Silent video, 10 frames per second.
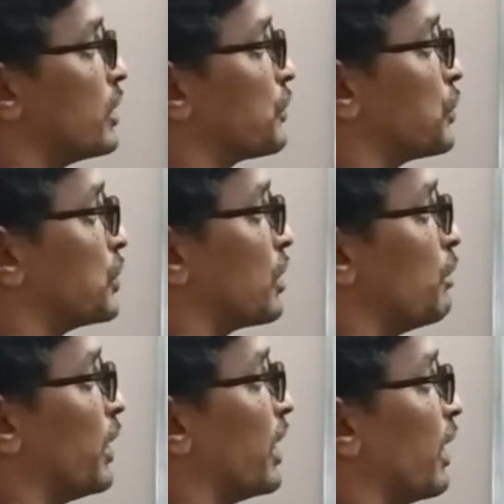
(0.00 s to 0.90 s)
of course there will
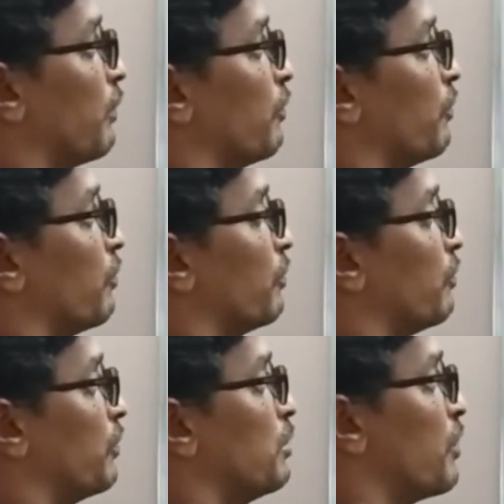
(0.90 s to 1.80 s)
be a
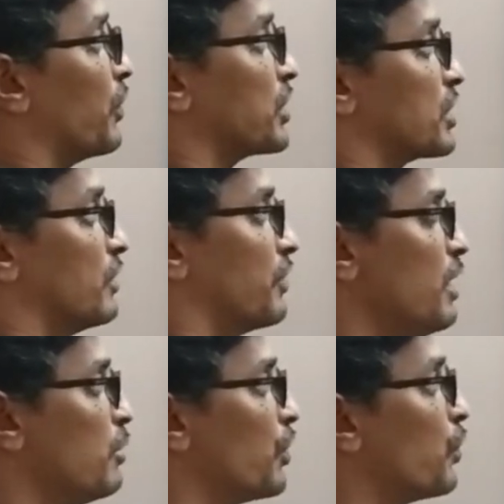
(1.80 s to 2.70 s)
function of
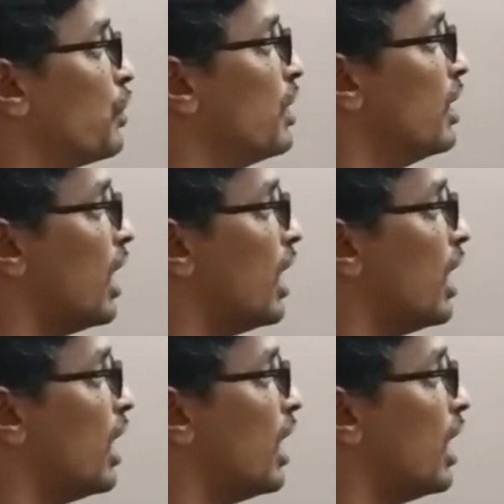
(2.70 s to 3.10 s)
time also.